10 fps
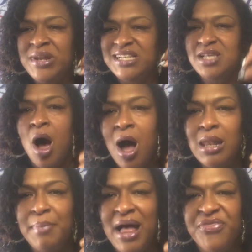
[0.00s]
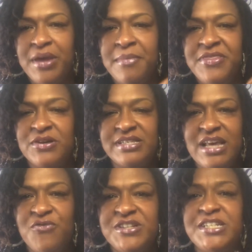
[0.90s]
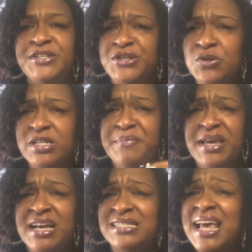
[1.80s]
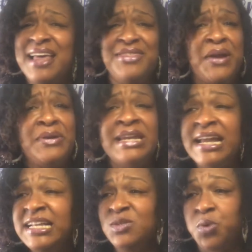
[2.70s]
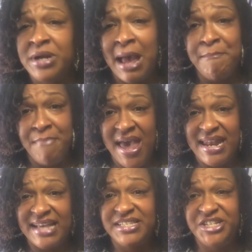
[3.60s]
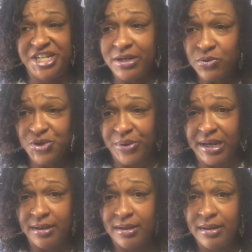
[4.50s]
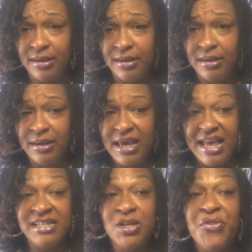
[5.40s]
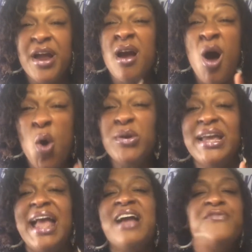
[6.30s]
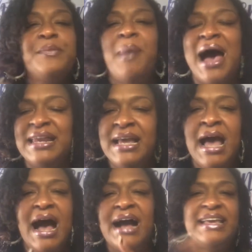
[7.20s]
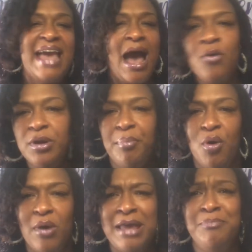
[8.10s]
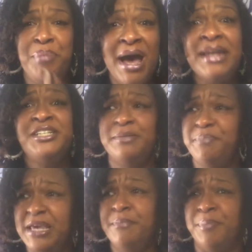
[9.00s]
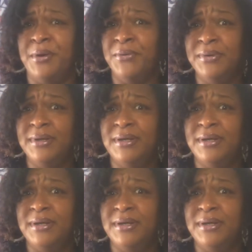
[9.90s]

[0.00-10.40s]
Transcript: it's all about them and they're selfish, it's usually because their needs were not met as children. And so they're holding everybody accountable and punishing people.